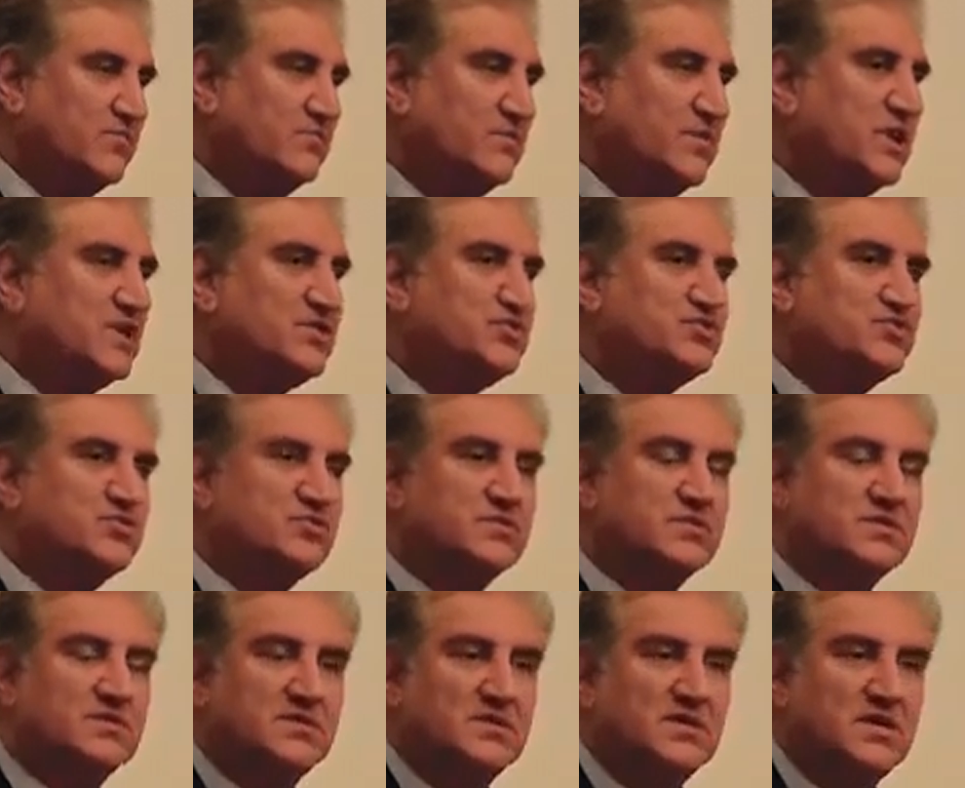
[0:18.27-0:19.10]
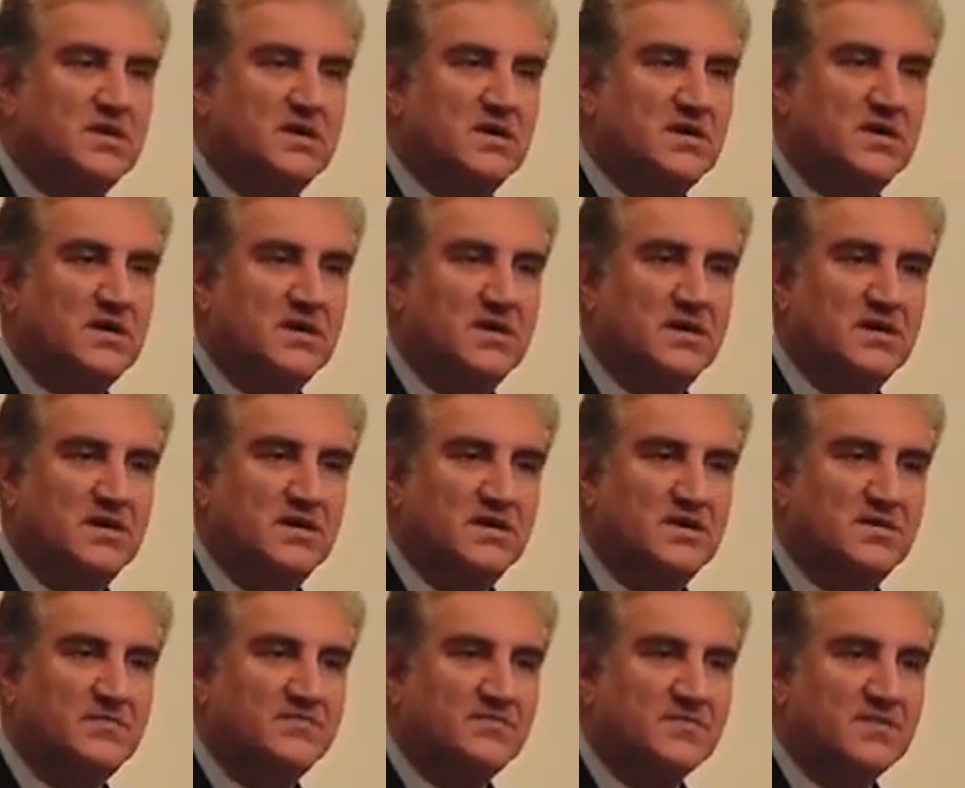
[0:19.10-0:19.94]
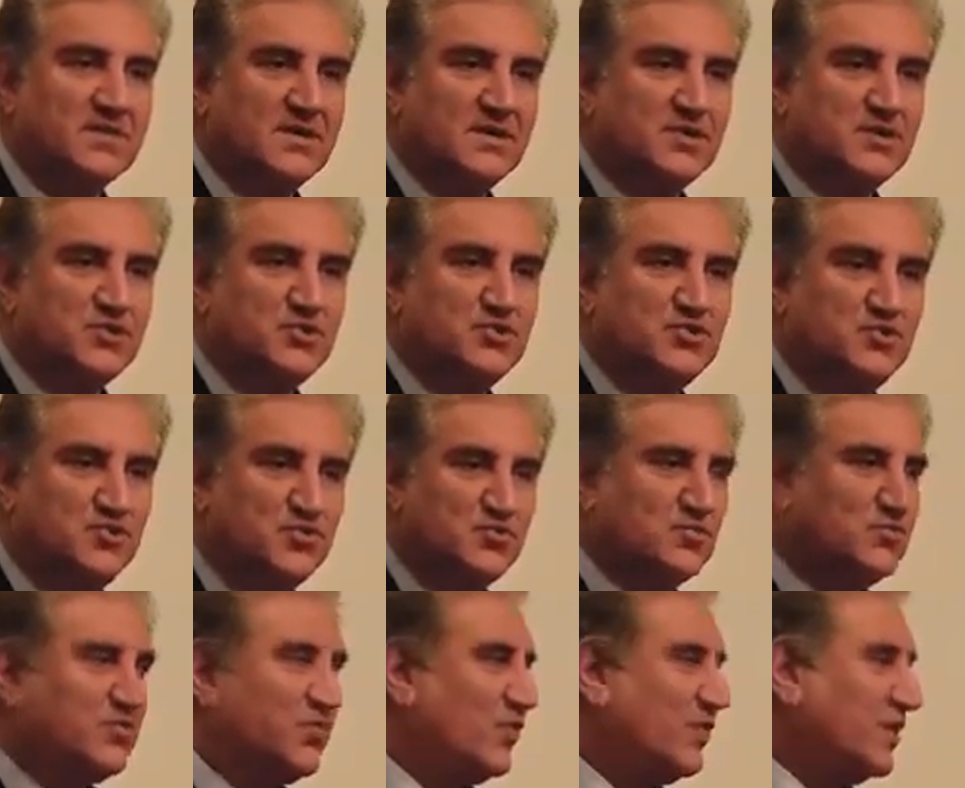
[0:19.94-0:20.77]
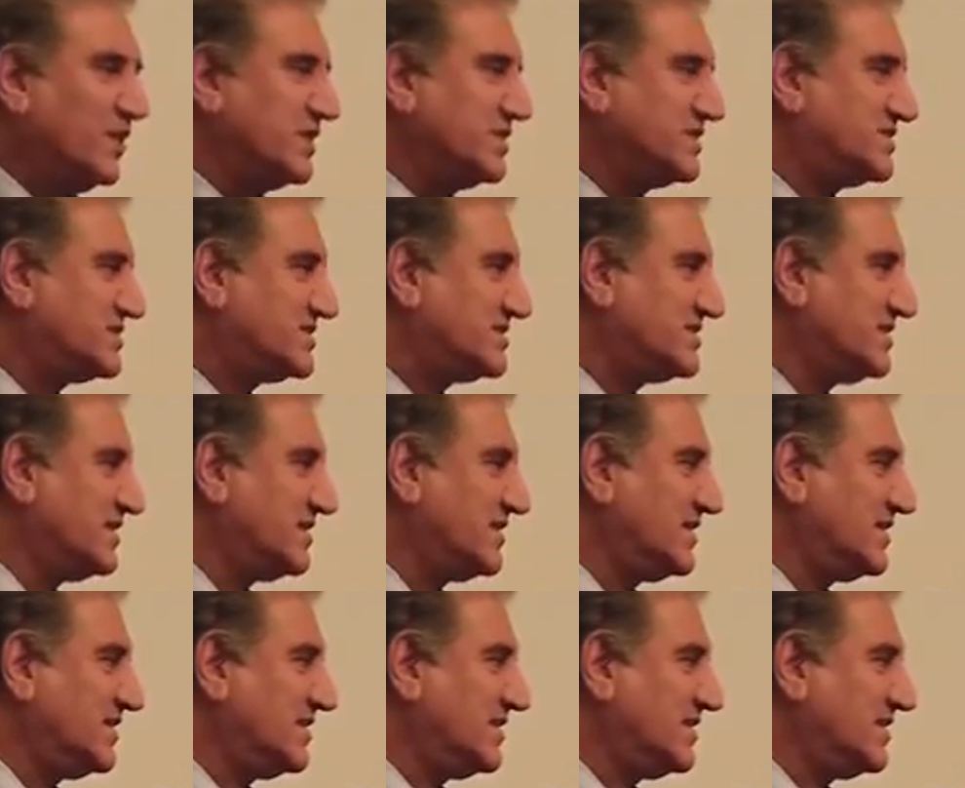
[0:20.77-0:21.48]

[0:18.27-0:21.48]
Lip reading: You mentioned 2 points